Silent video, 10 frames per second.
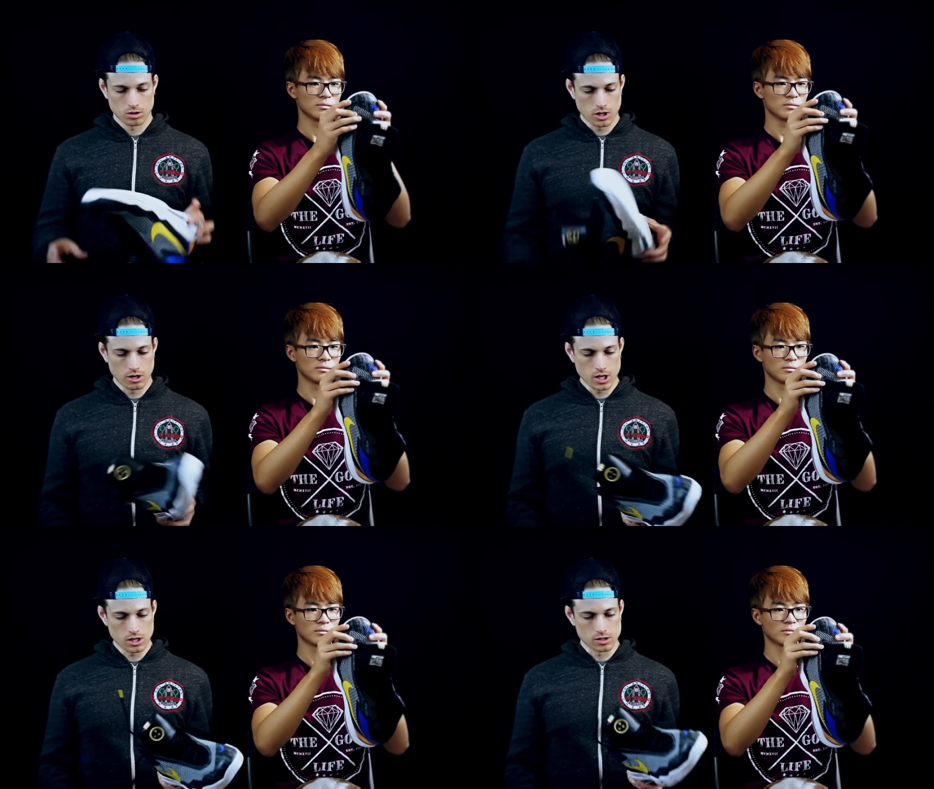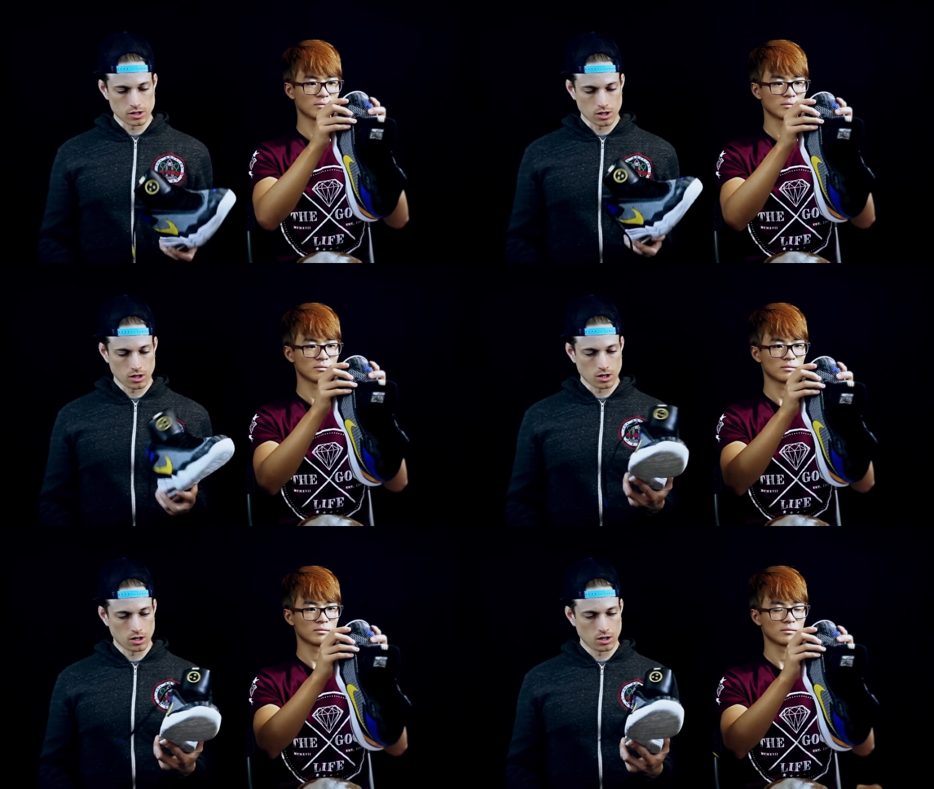Speaker 1: there it is.
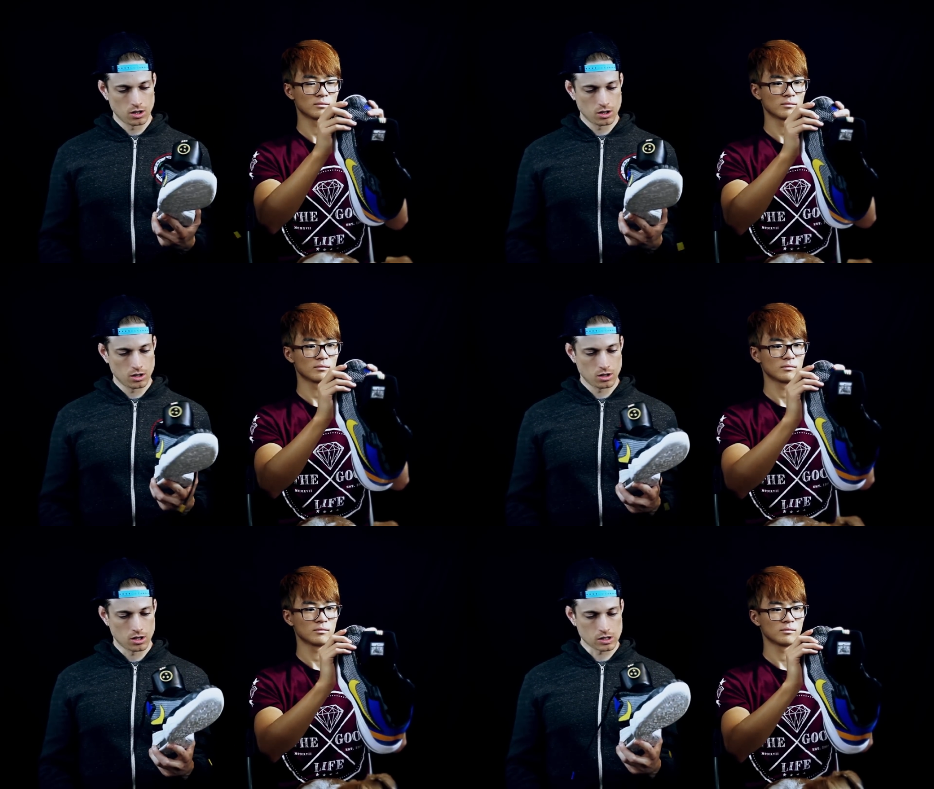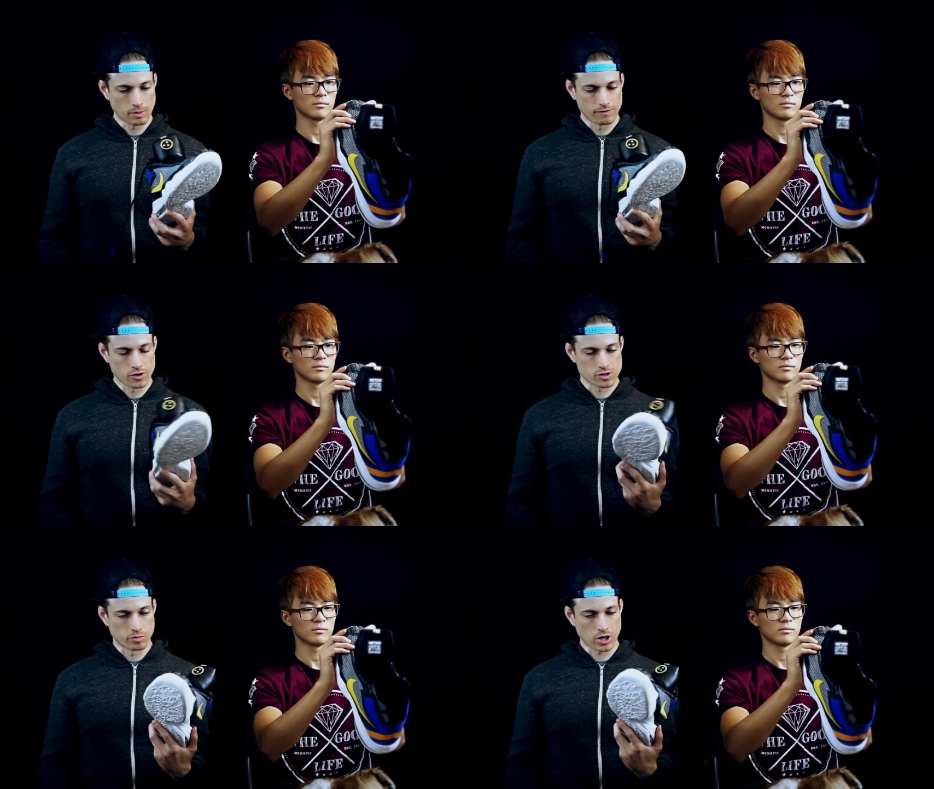Uh, that's my
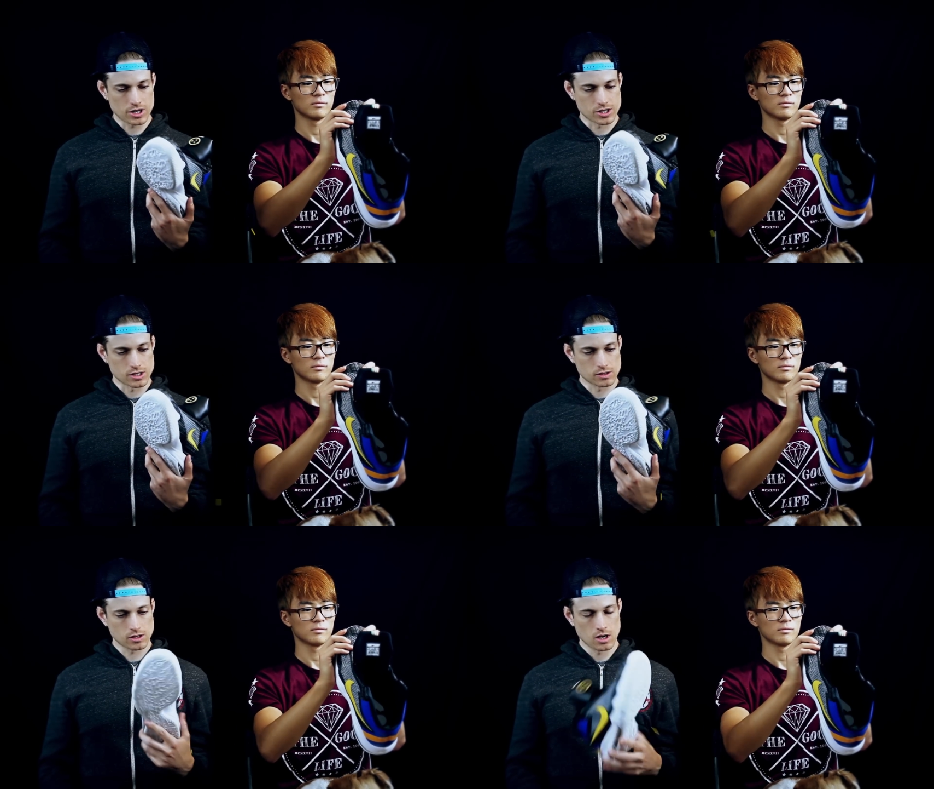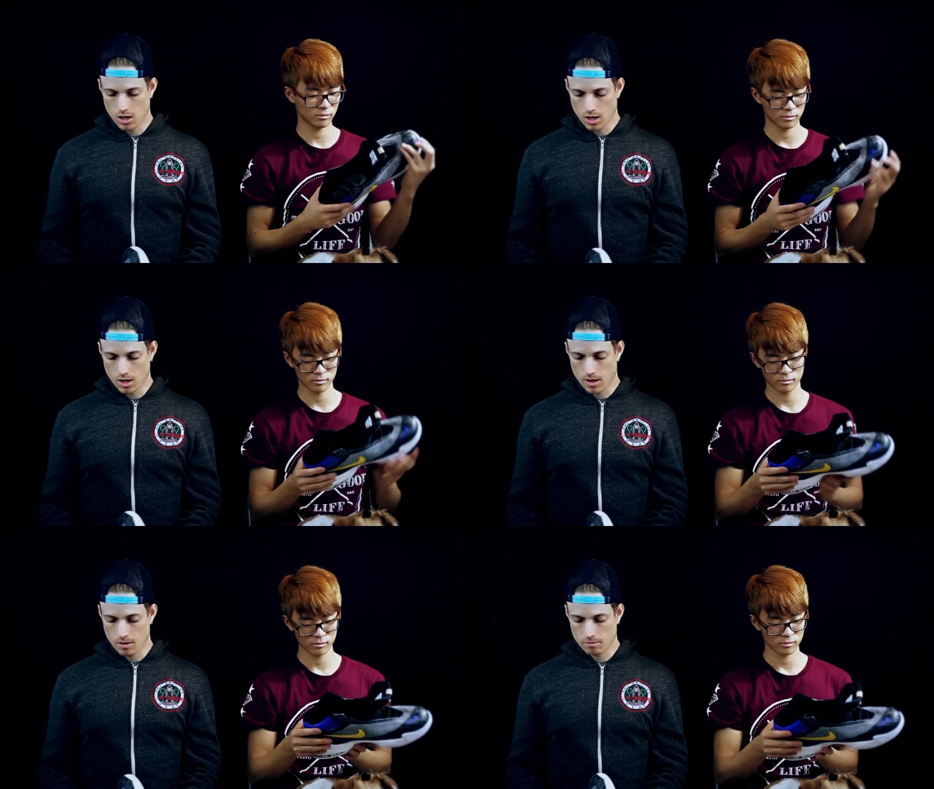first impressions.
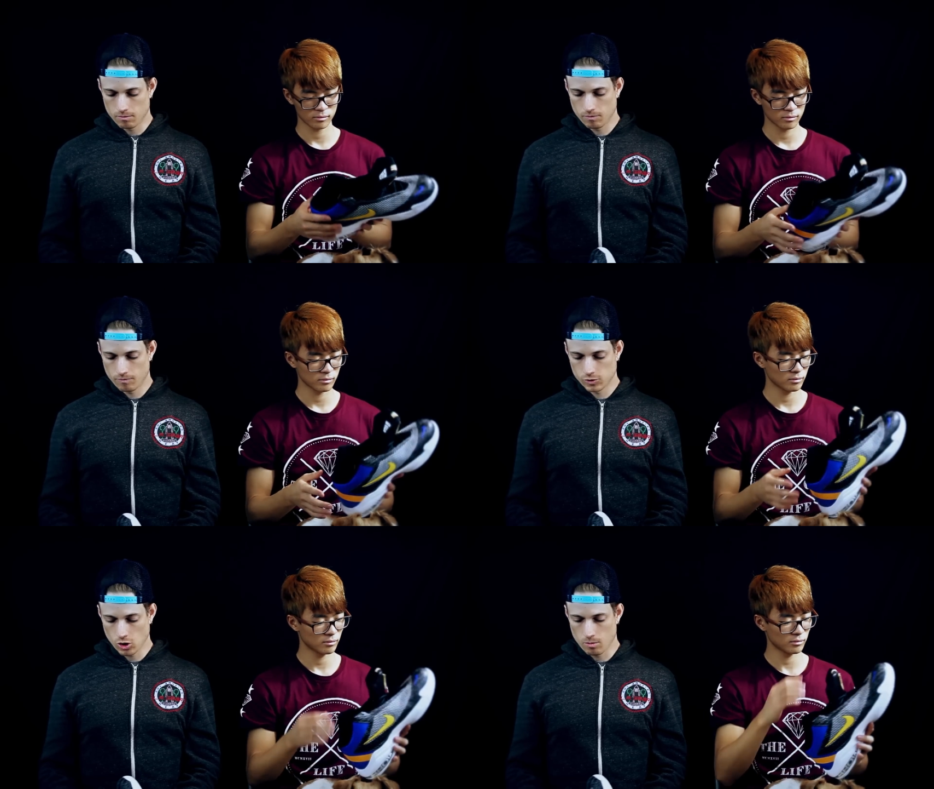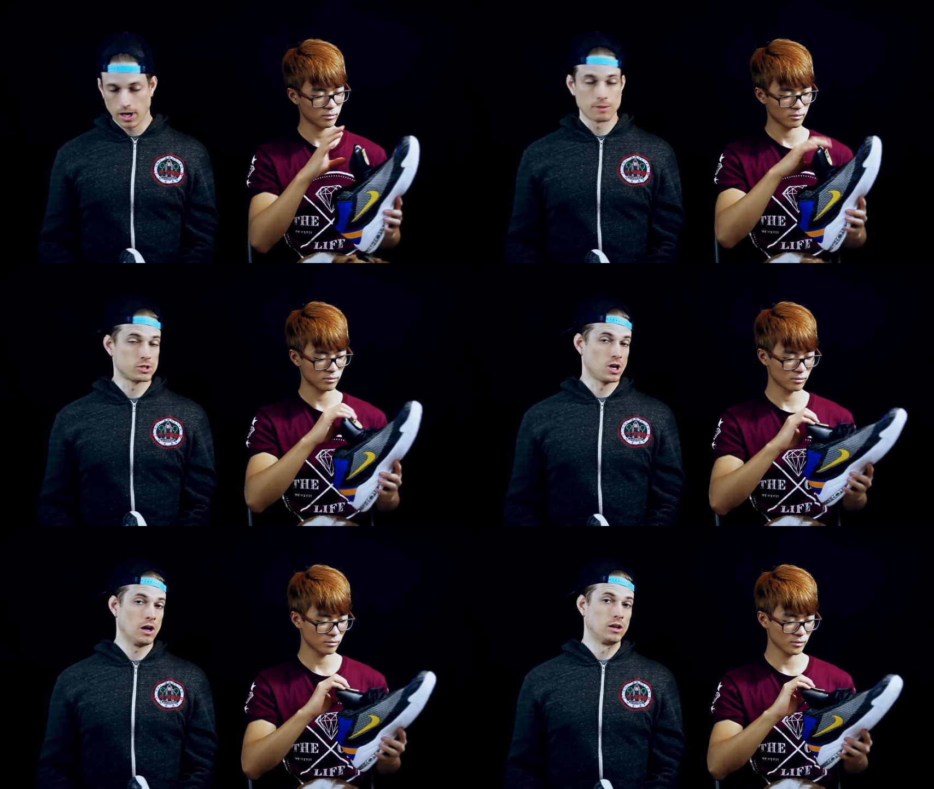Um, so my name is
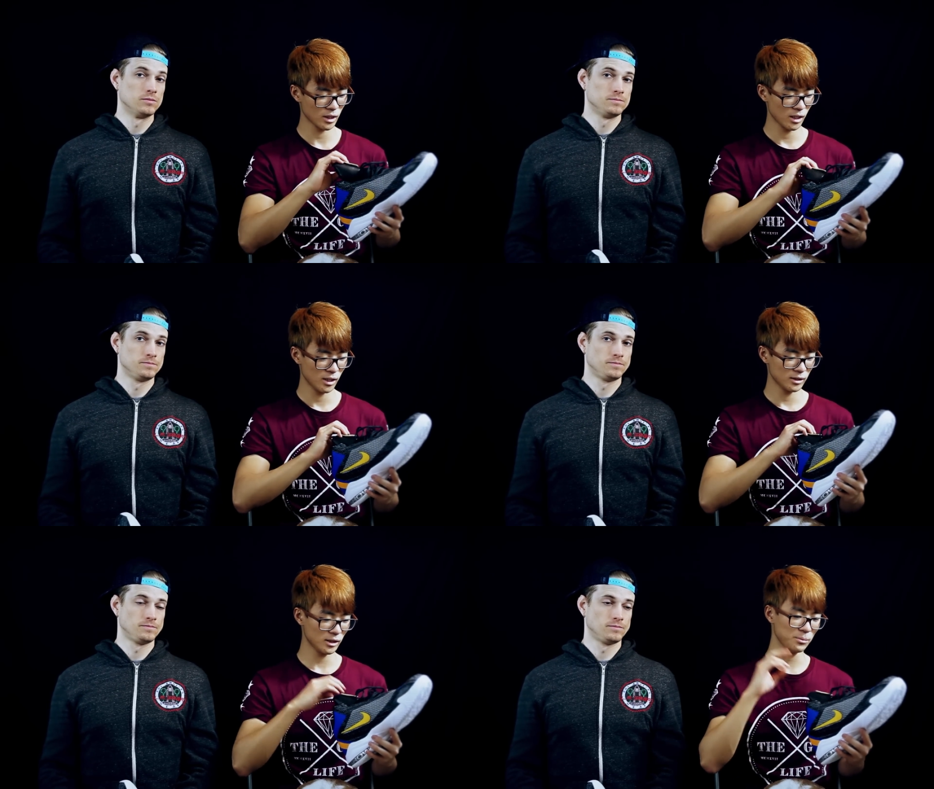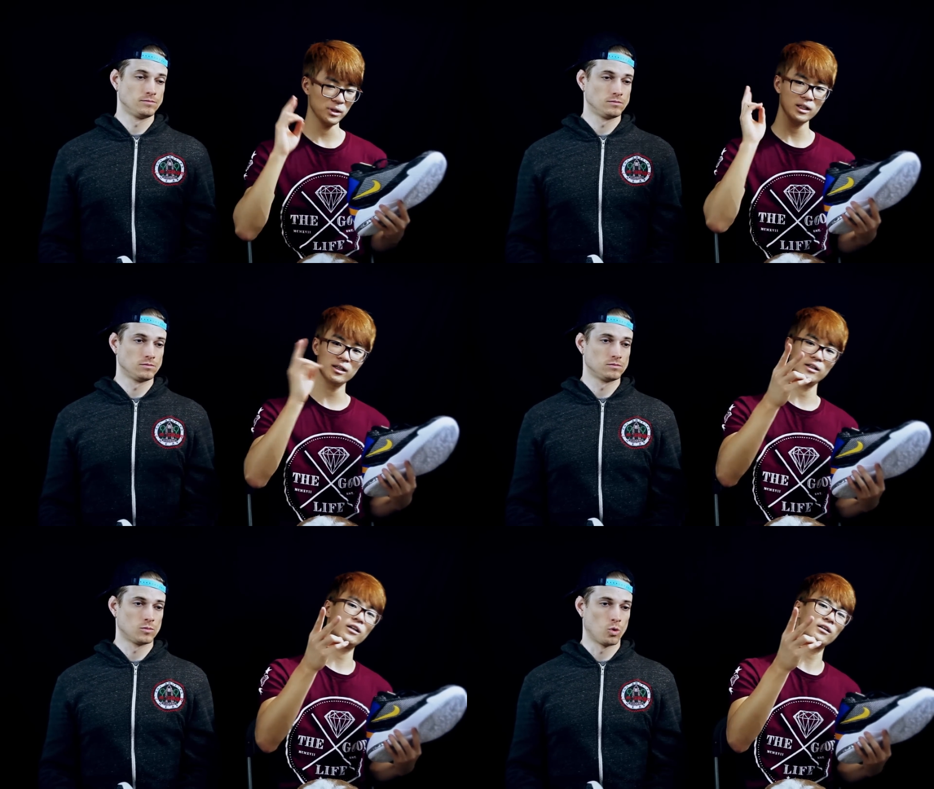Don. Sammy Lee
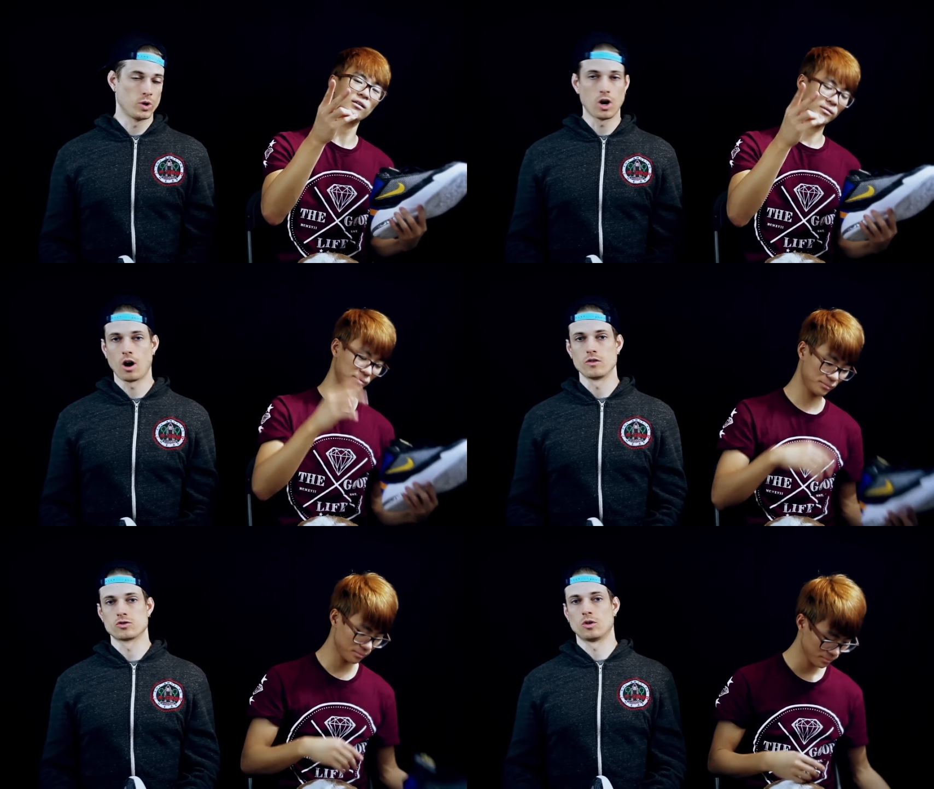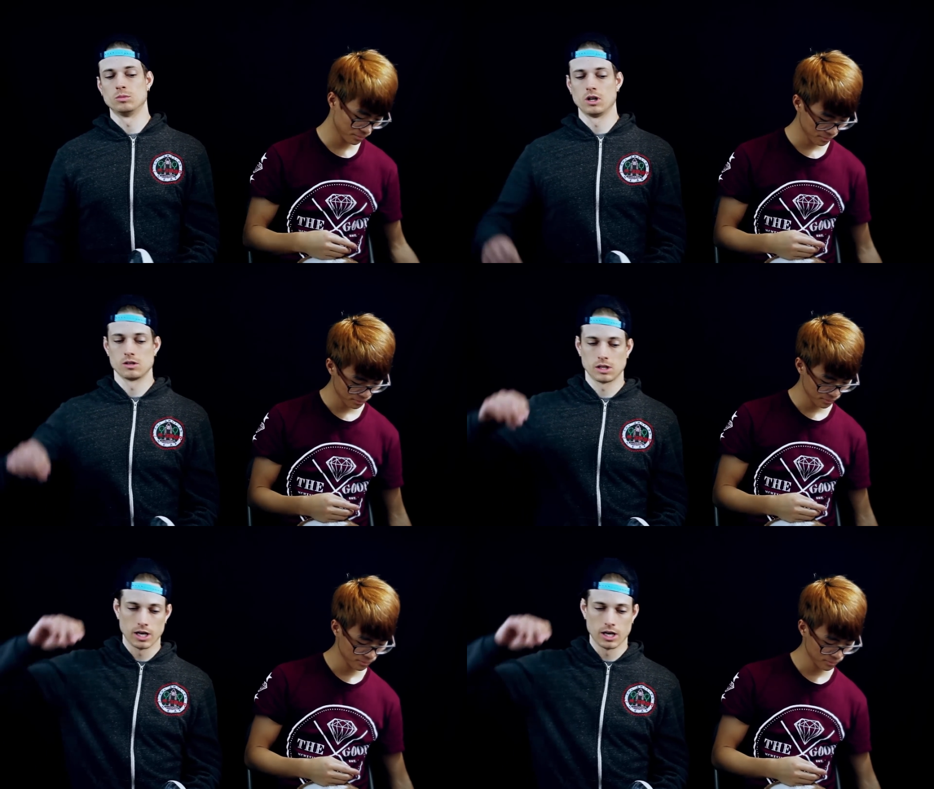here. We are the Sole